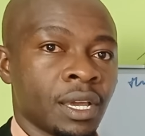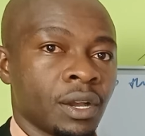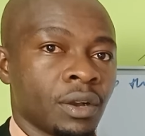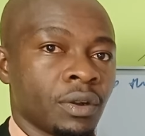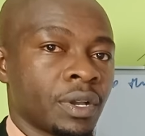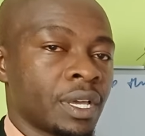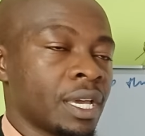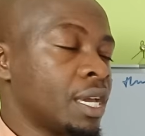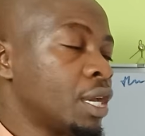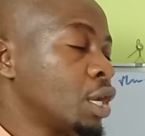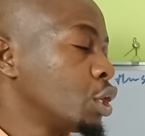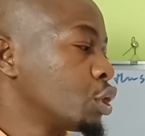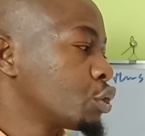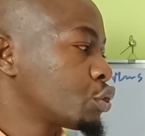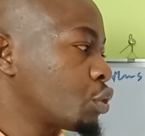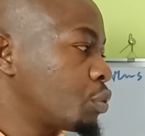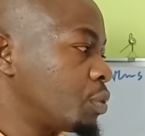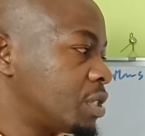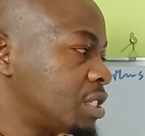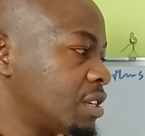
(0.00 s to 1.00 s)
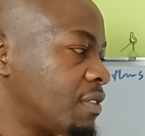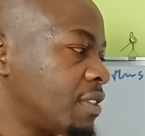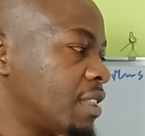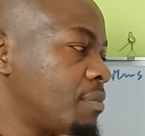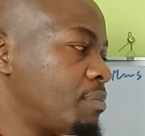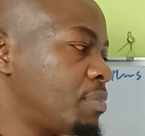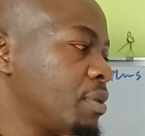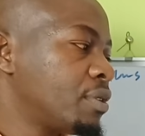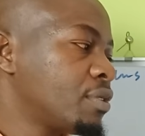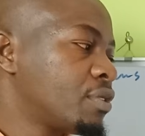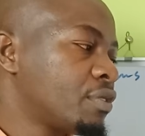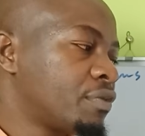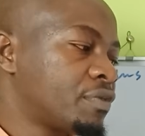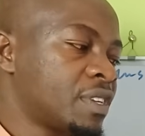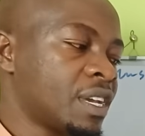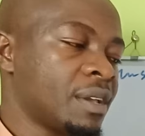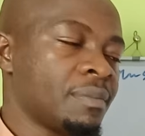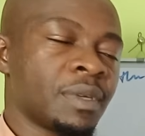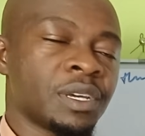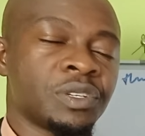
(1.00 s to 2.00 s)
Okay, so whichever the period of
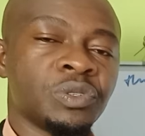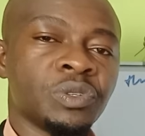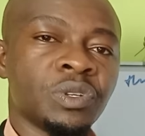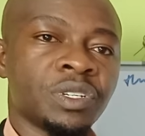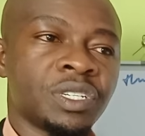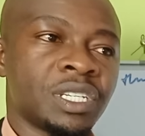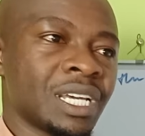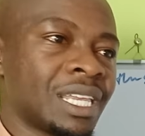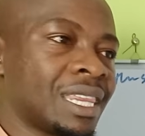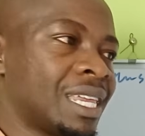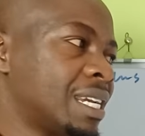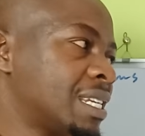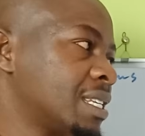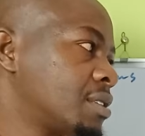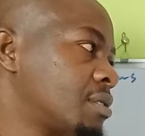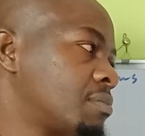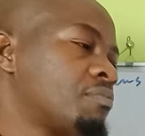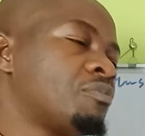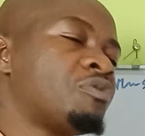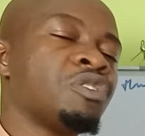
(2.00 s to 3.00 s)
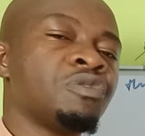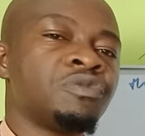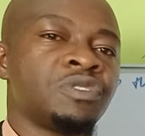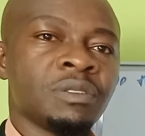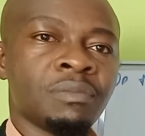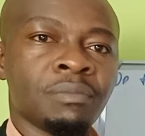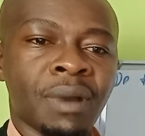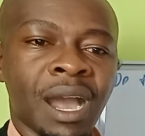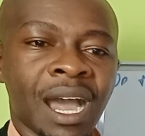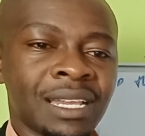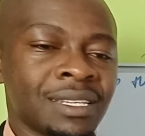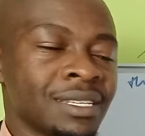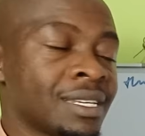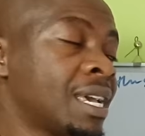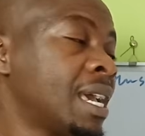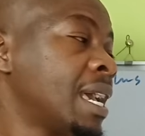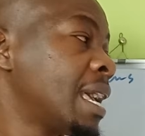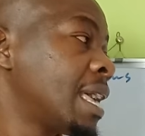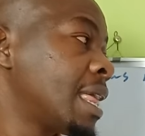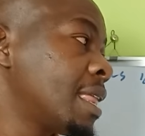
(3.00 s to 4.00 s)
time that will take, that is 50 months,
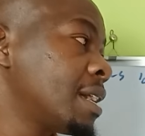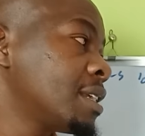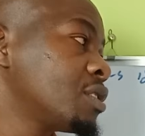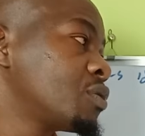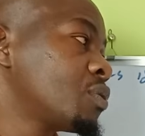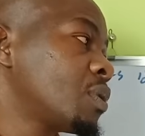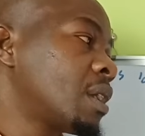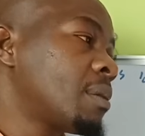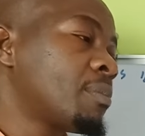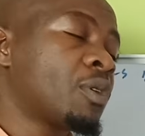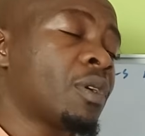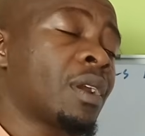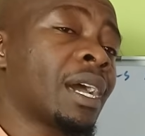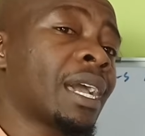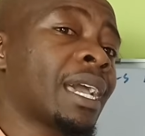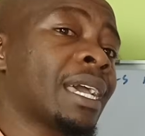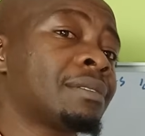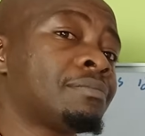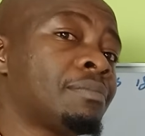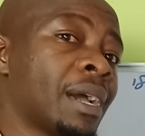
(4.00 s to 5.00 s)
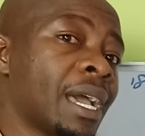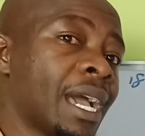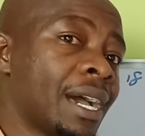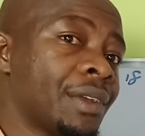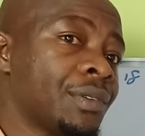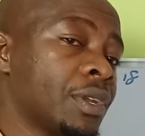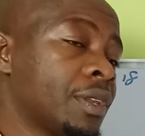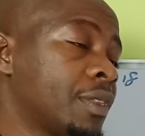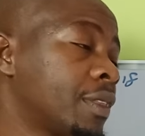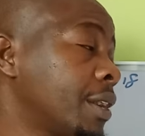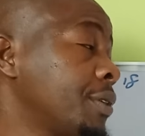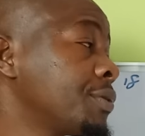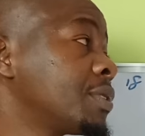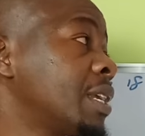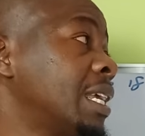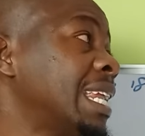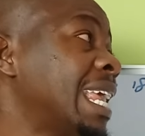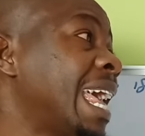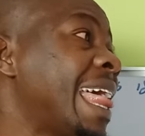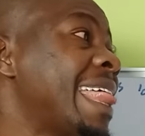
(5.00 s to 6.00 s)
that is when I'm gonna get my
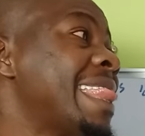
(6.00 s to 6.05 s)
100,000.